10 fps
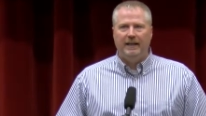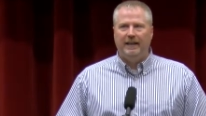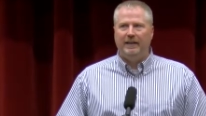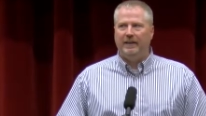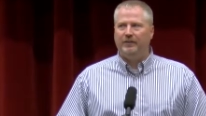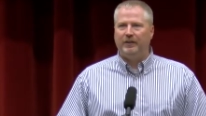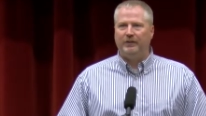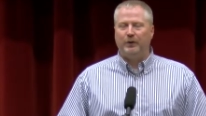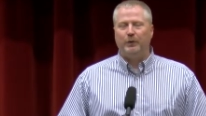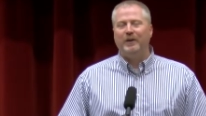It's,
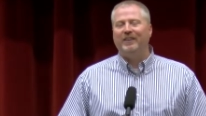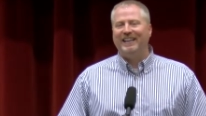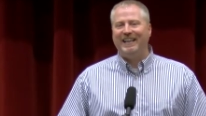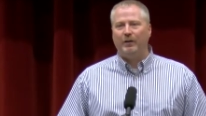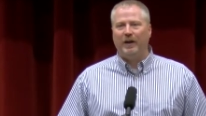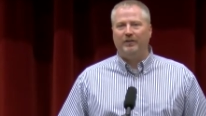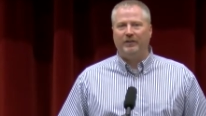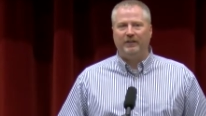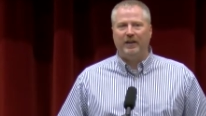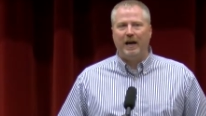it's a really
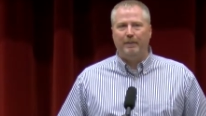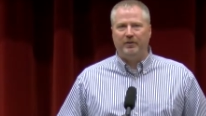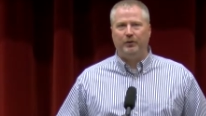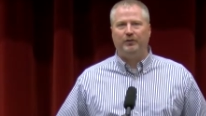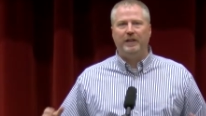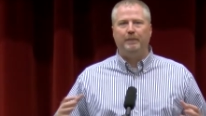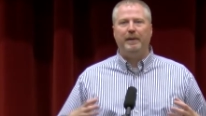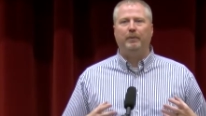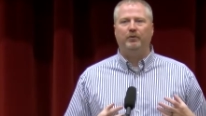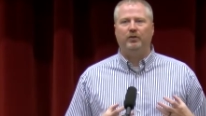interesting time, but you see,
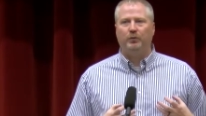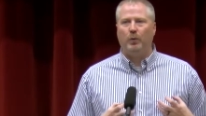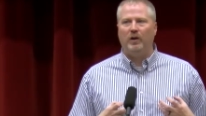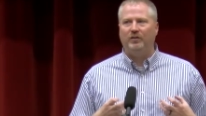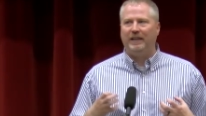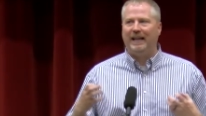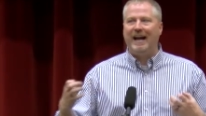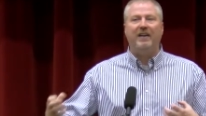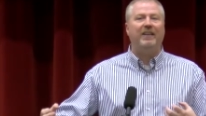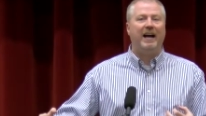people just want to get
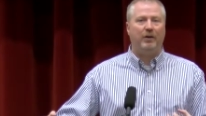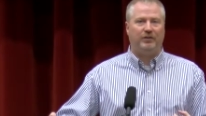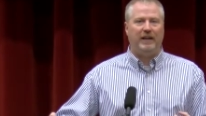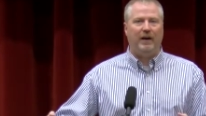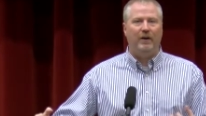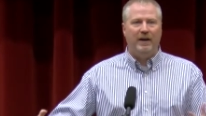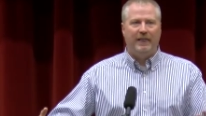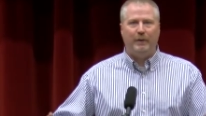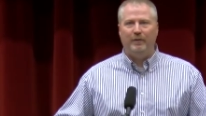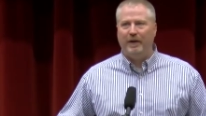out of the house now
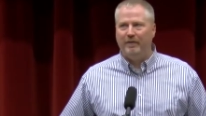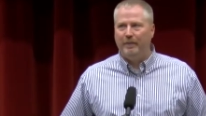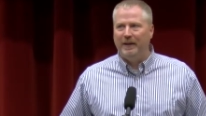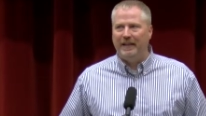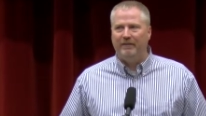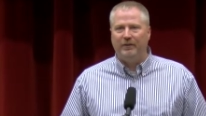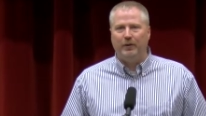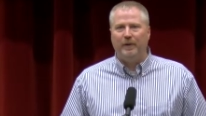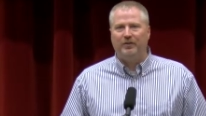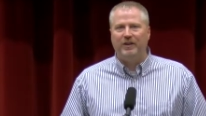that we've given, been given
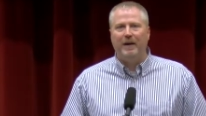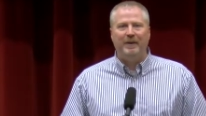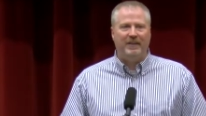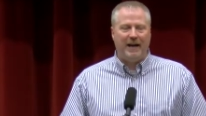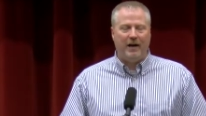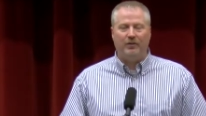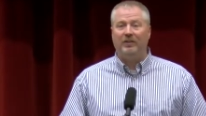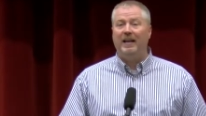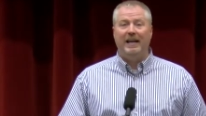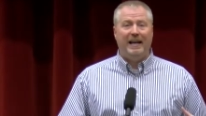so much time in the house.
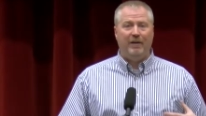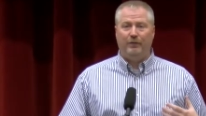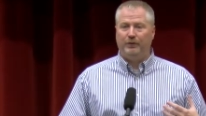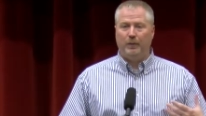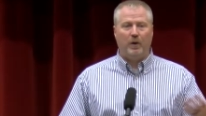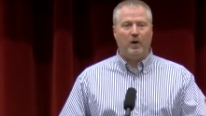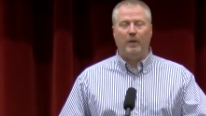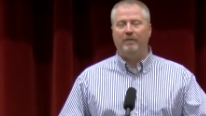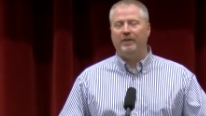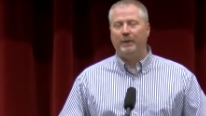If tomorrow
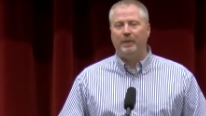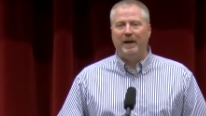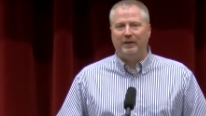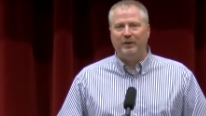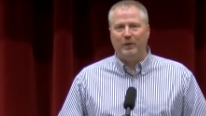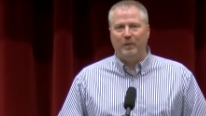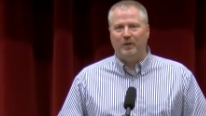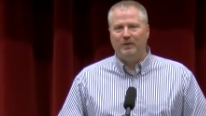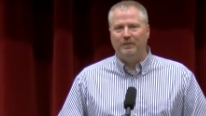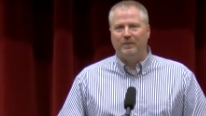everything went back to
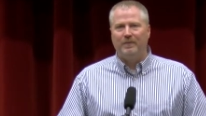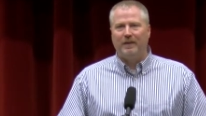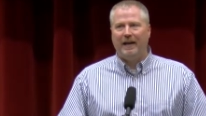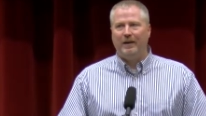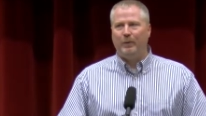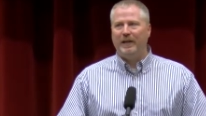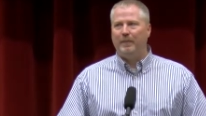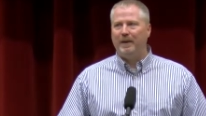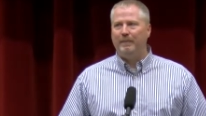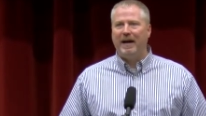normal and we
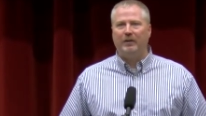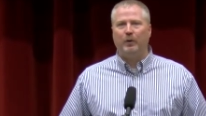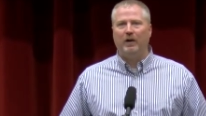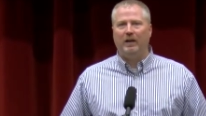could be back to our